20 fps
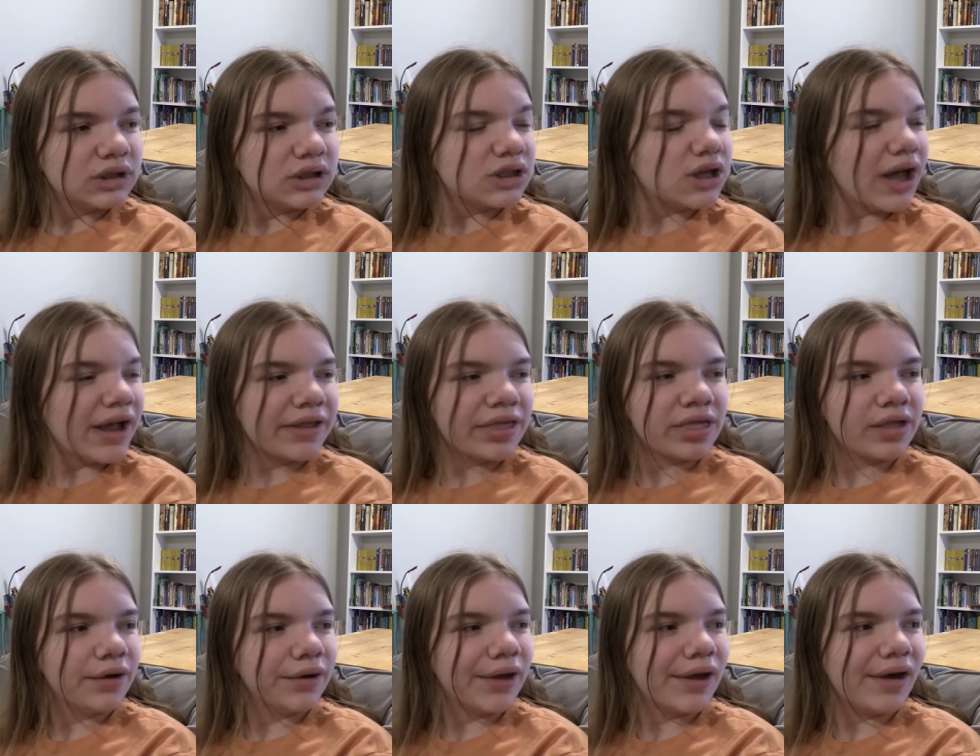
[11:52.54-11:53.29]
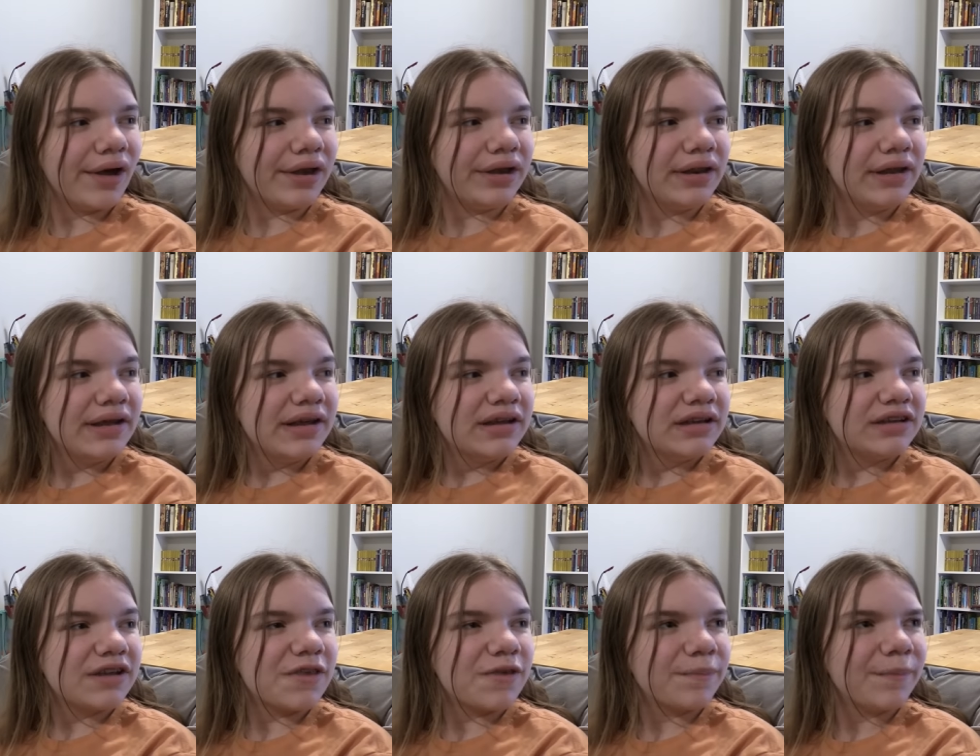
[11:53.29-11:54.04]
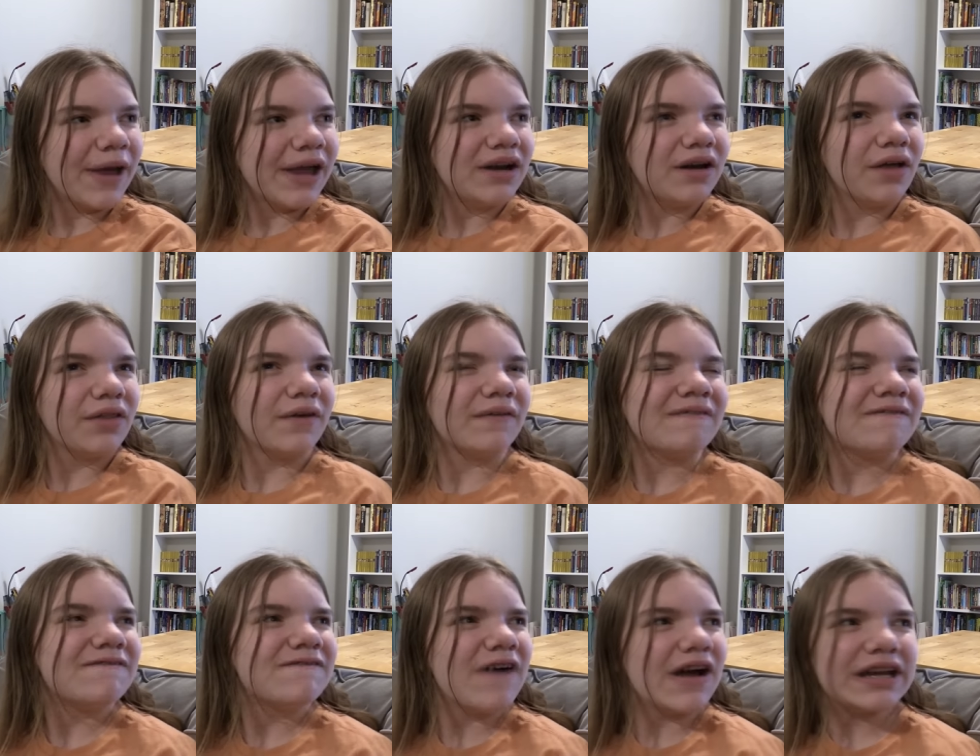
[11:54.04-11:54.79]
Not so good. Despite all the
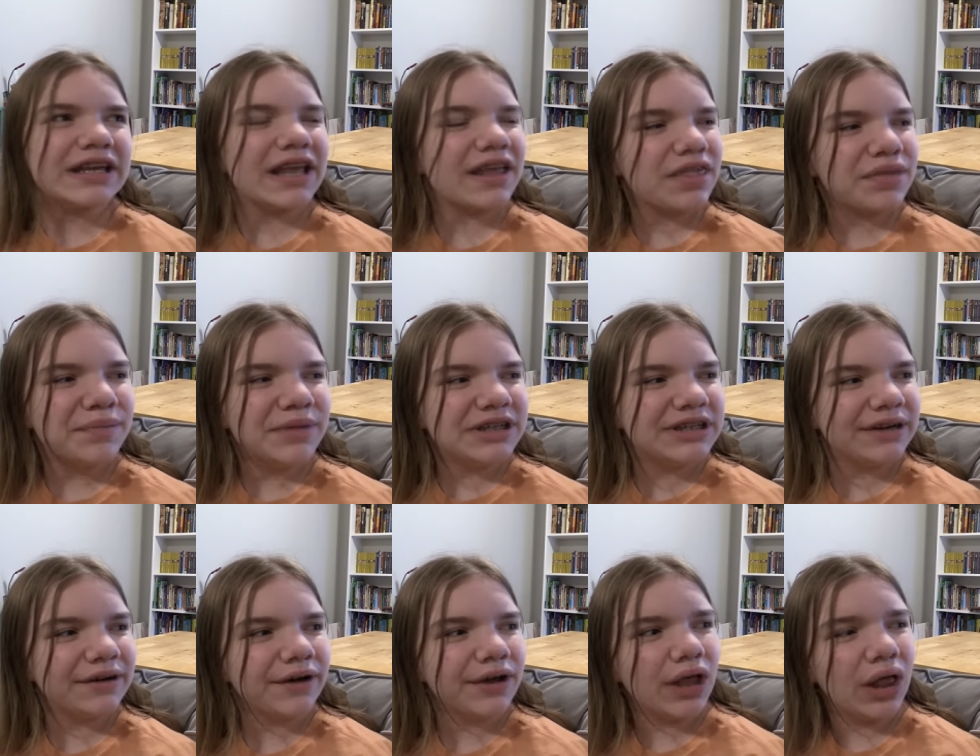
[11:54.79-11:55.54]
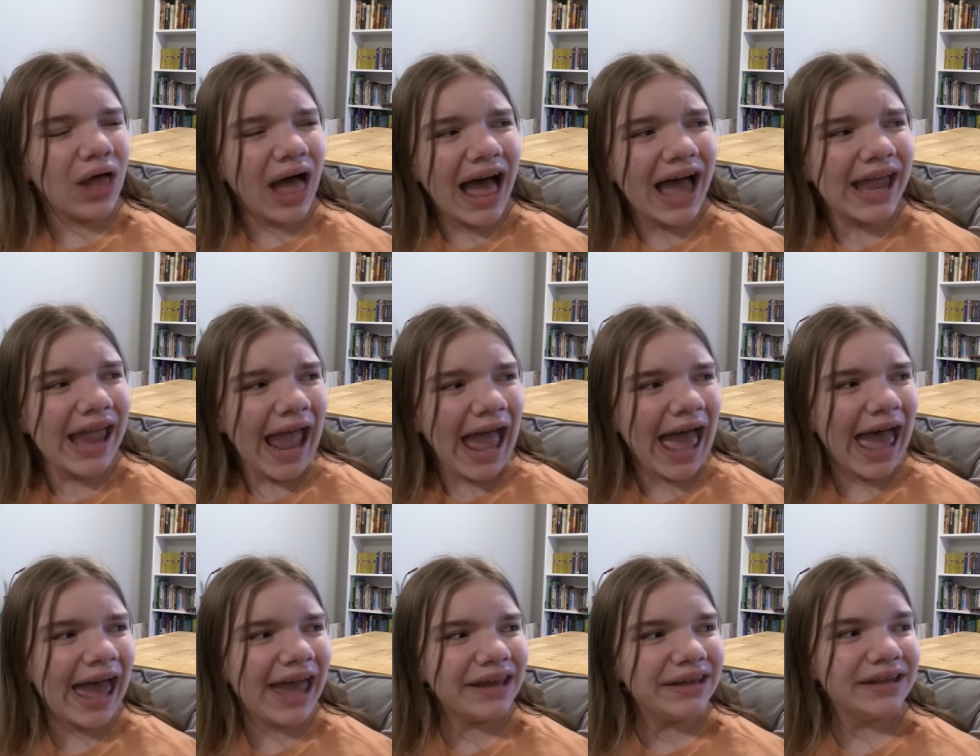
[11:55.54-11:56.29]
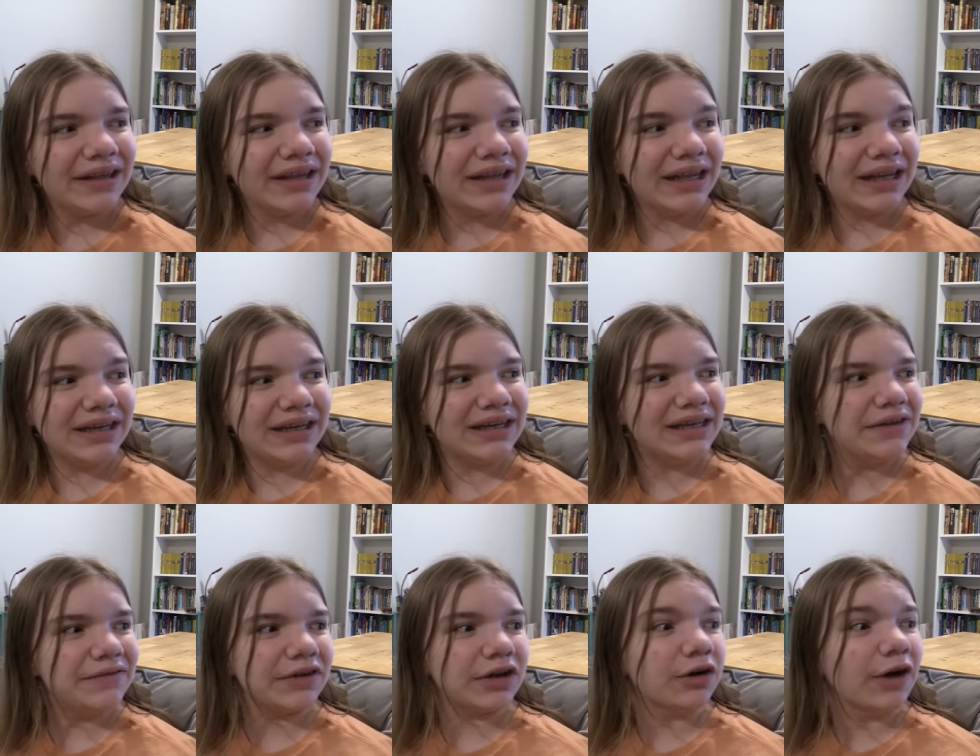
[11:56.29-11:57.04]
funniest material I had, he
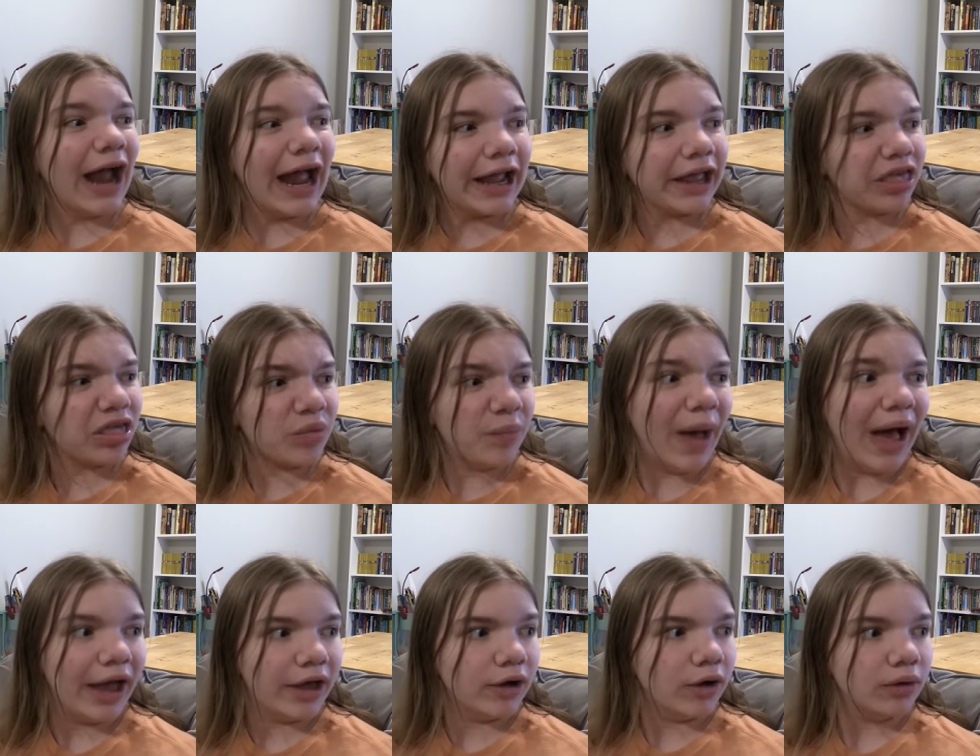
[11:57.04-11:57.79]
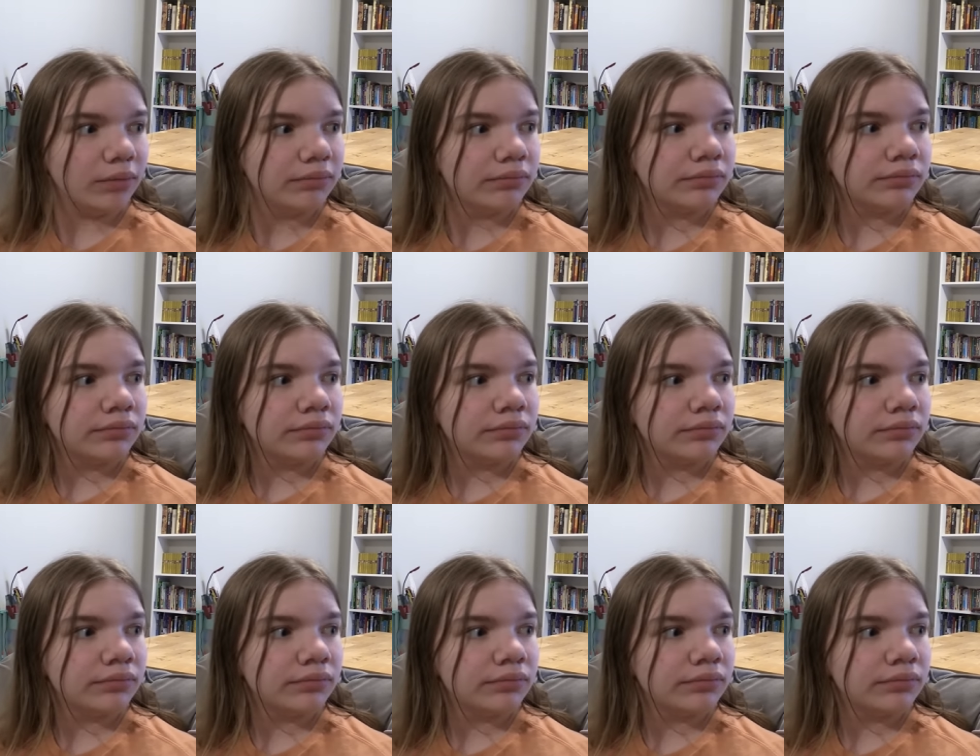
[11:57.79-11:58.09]
didn't even crack a smile.